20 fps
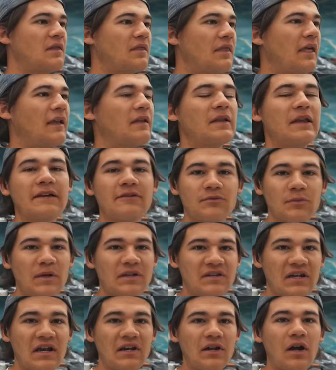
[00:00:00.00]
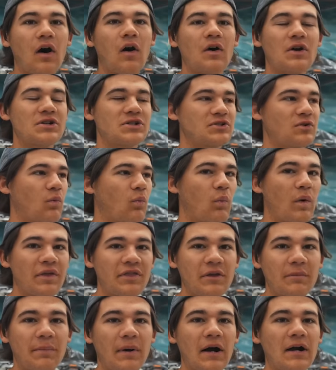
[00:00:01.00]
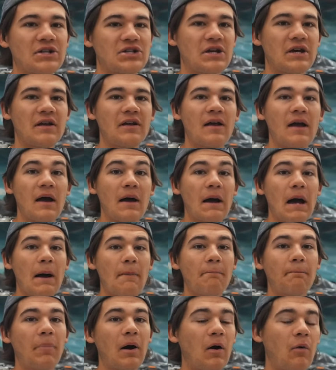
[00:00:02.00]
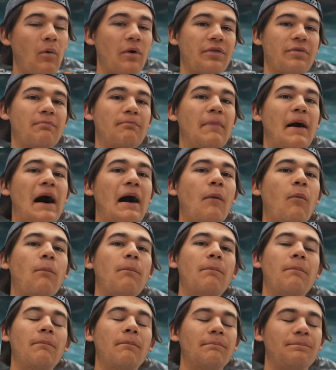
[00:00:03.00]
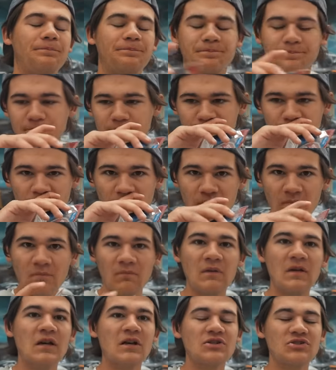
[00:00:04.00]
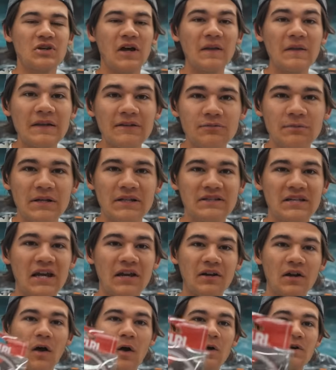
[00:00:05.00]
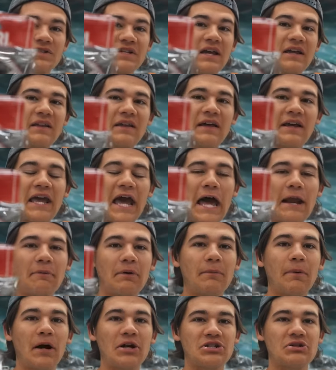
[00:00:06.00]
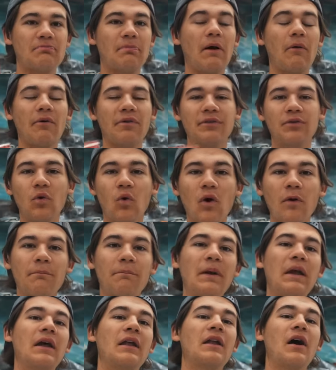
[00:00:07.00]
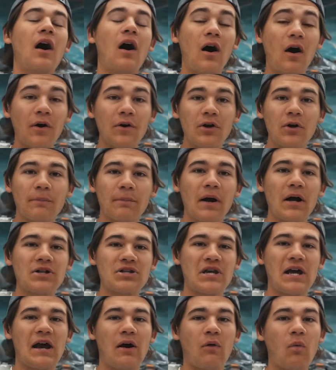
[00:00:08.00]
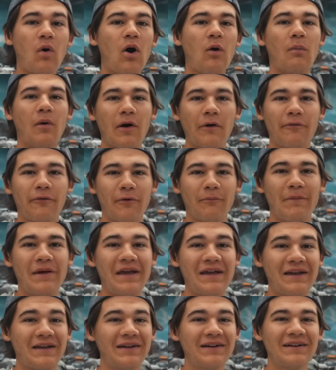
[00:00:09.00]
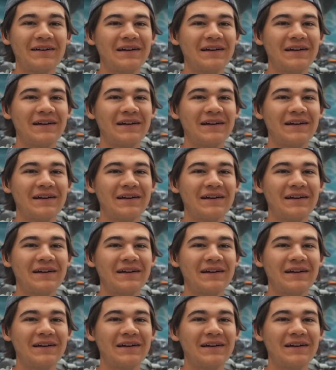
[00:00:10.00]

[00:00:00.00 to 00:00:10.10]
That leaves me ten dollars with the budget, but with my, so that leaves me ten dollars in the Academy budget, but with Norm being under budget at Walmart for me.